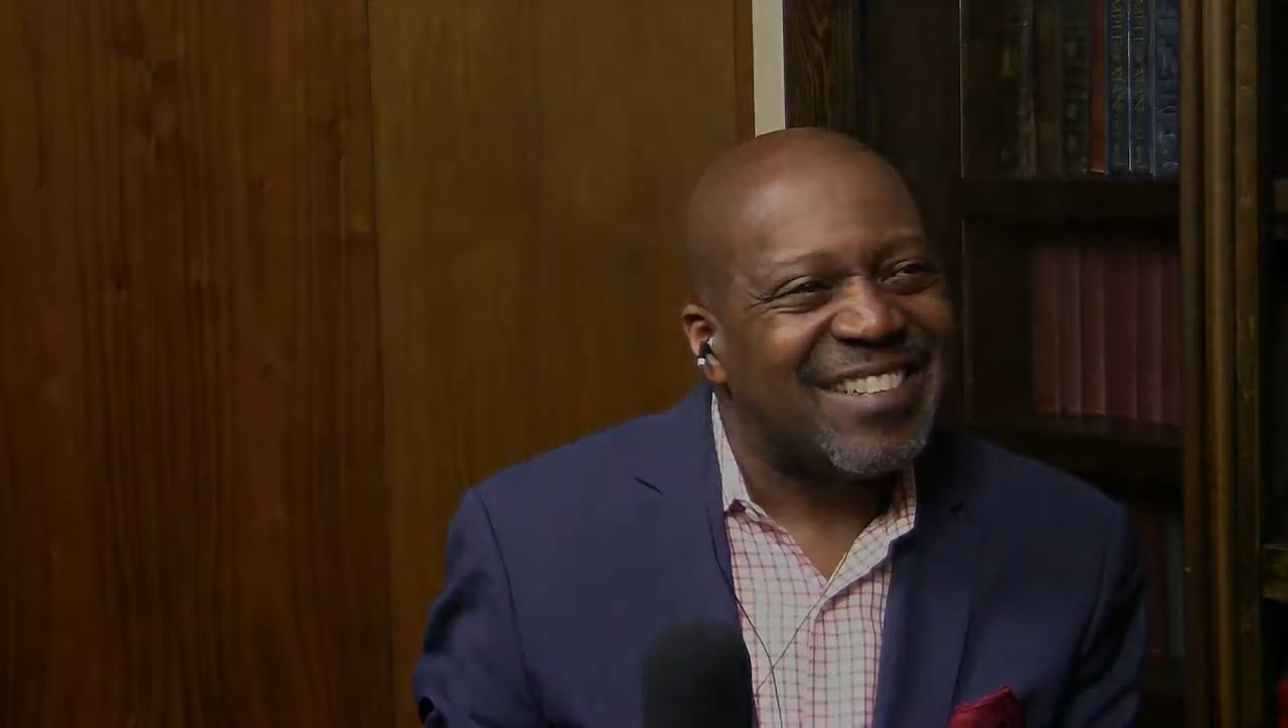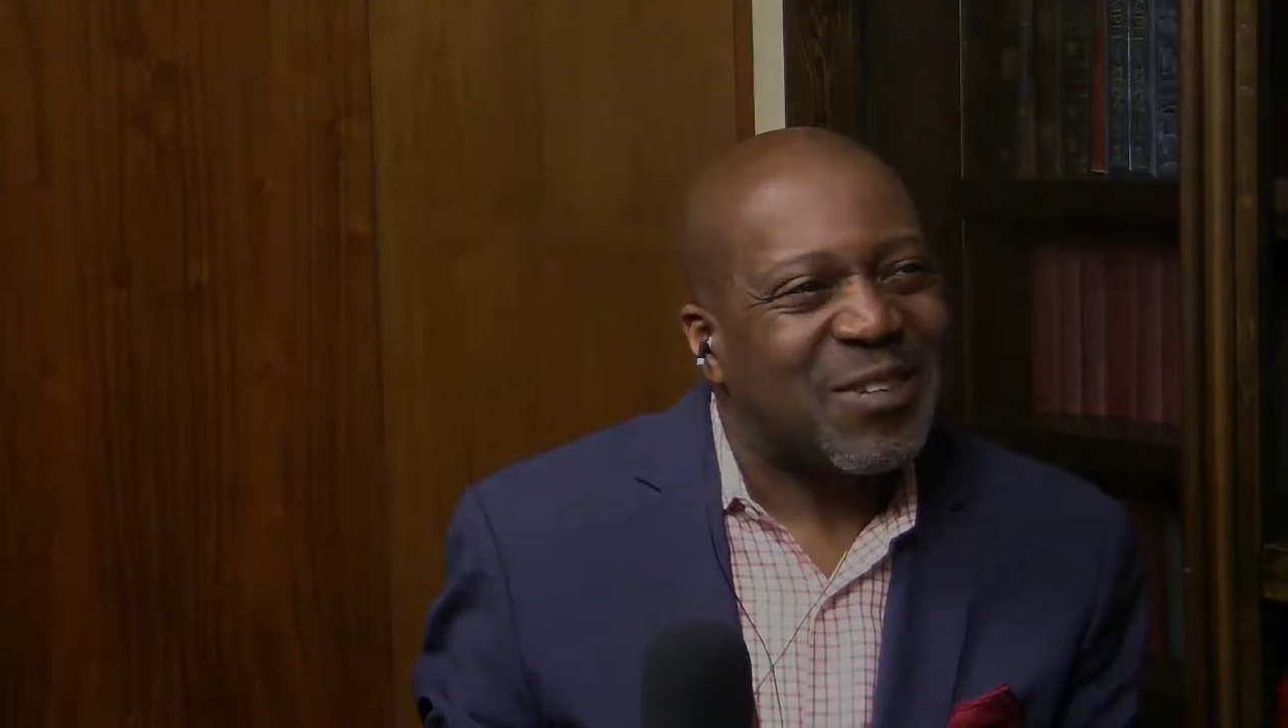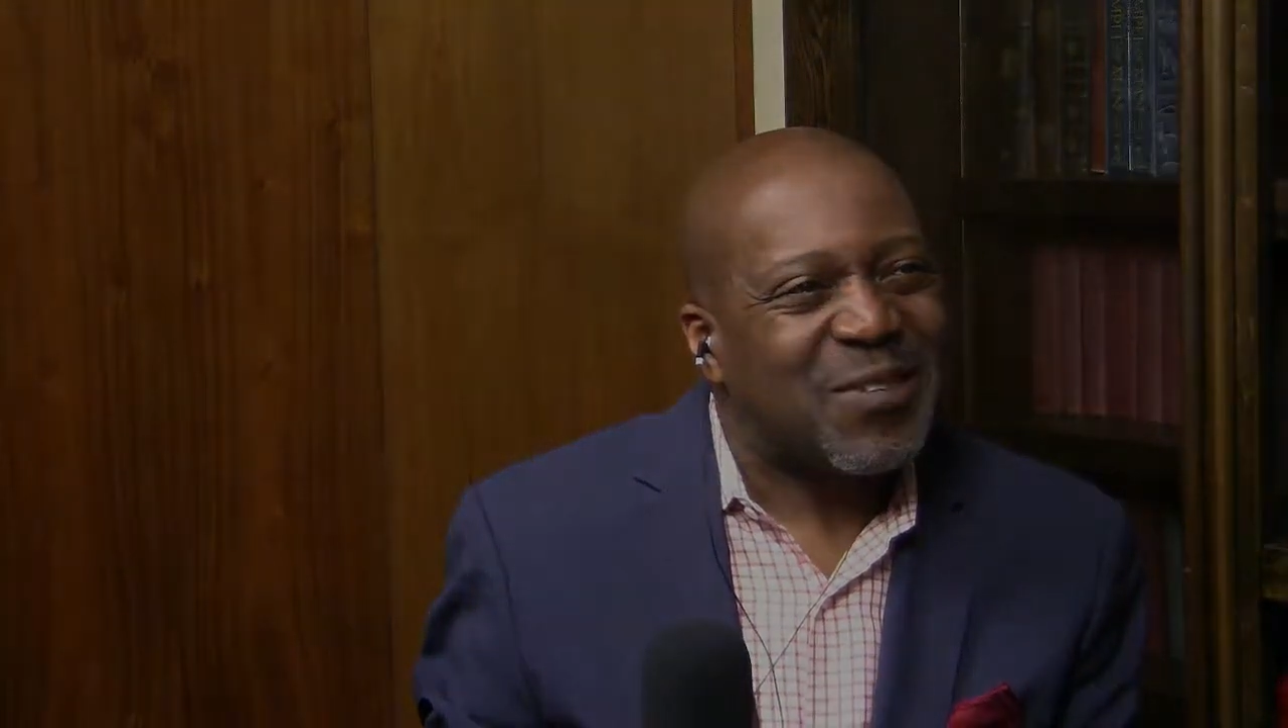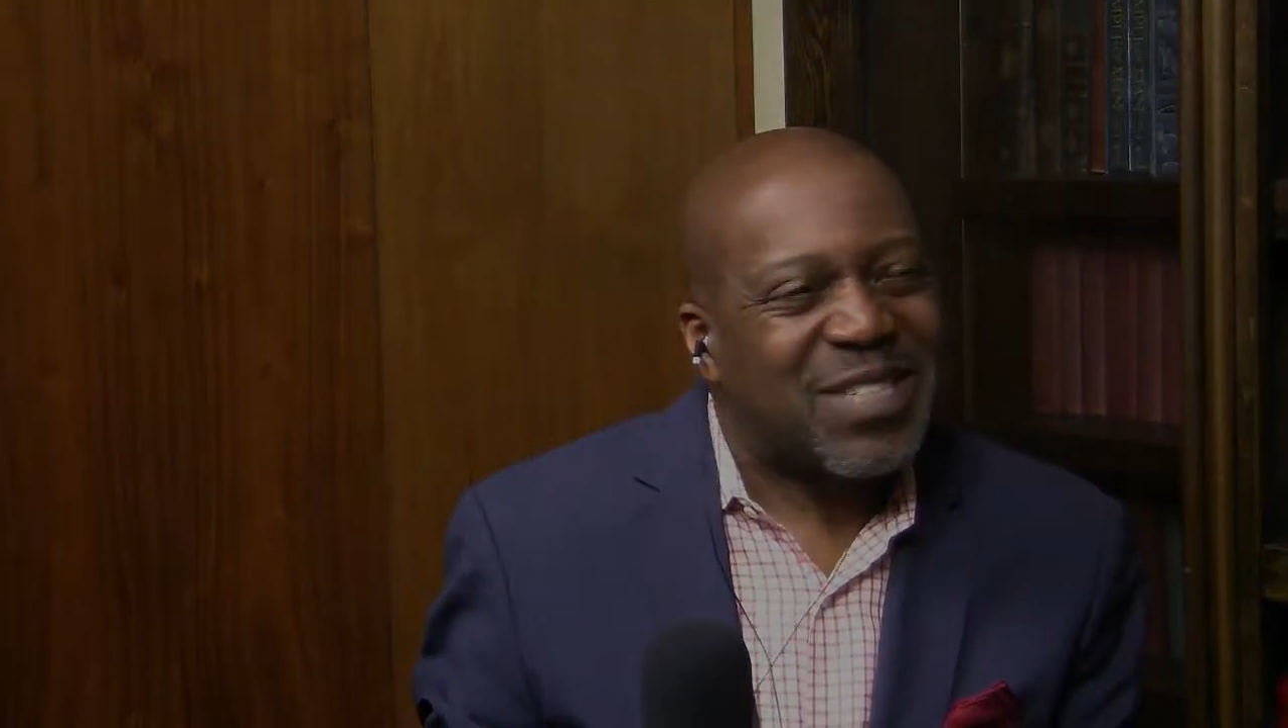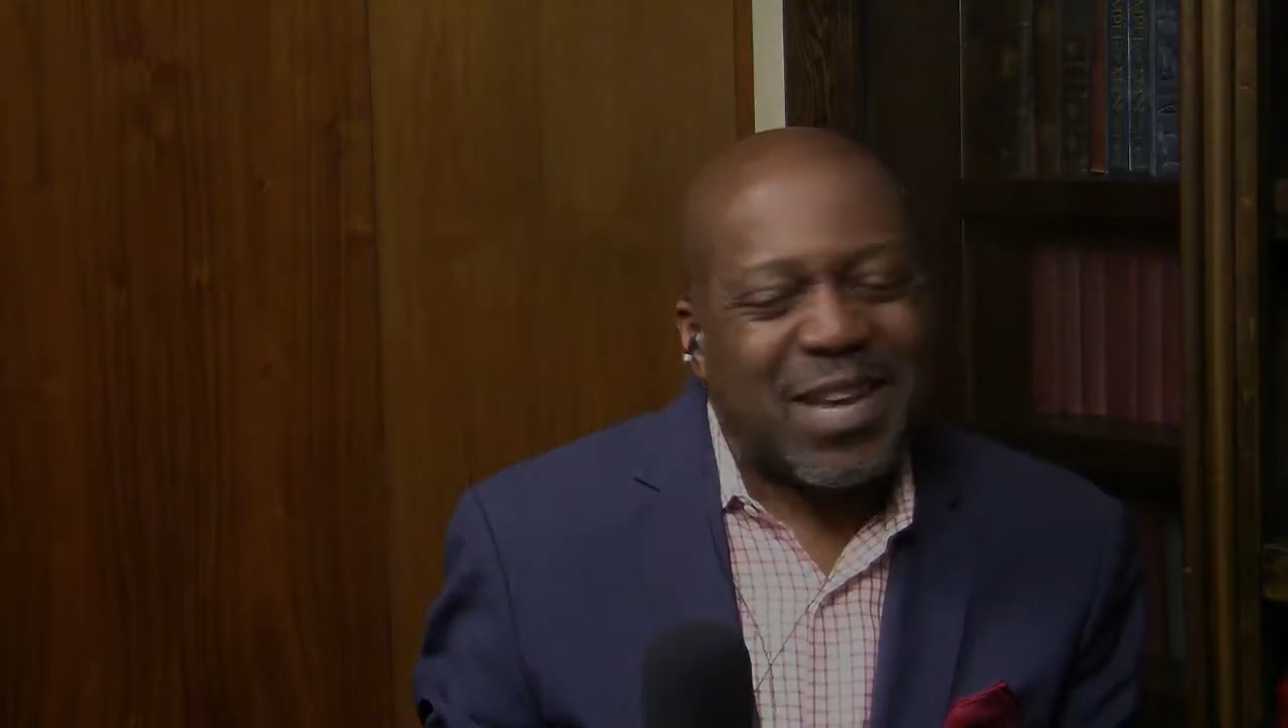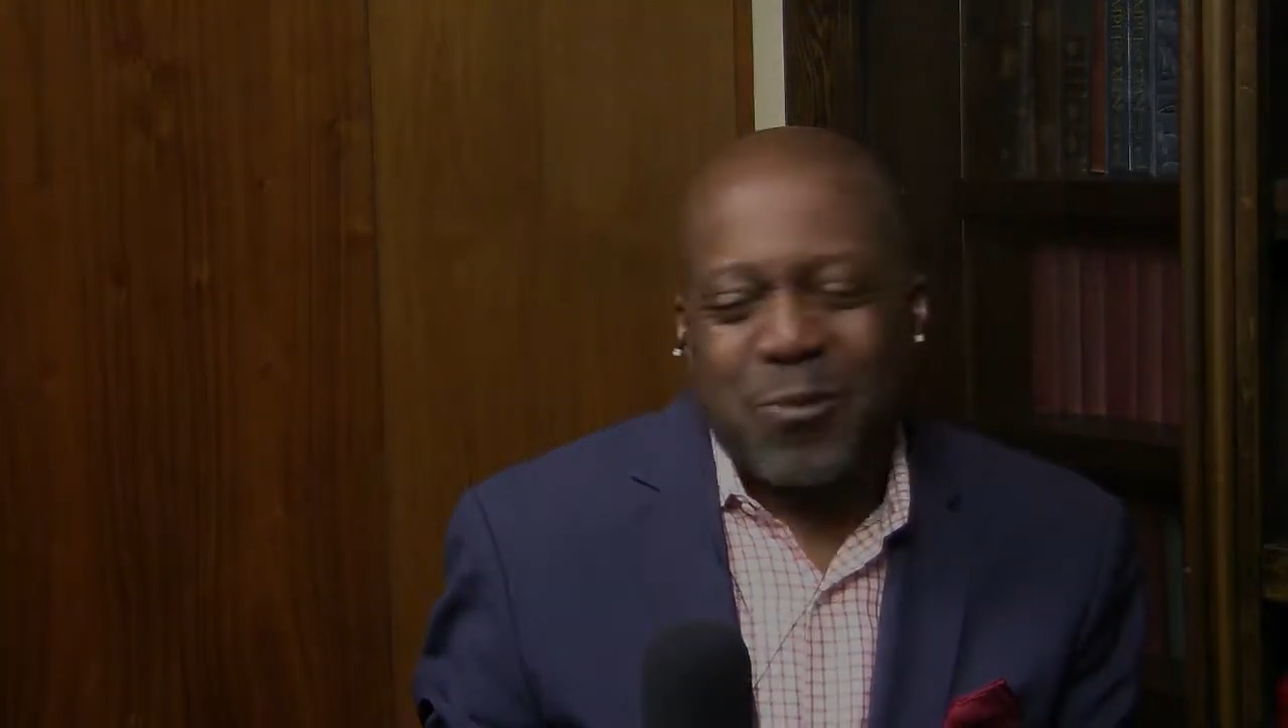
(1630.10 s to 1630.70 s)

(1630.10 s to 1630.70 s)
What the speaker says: We say,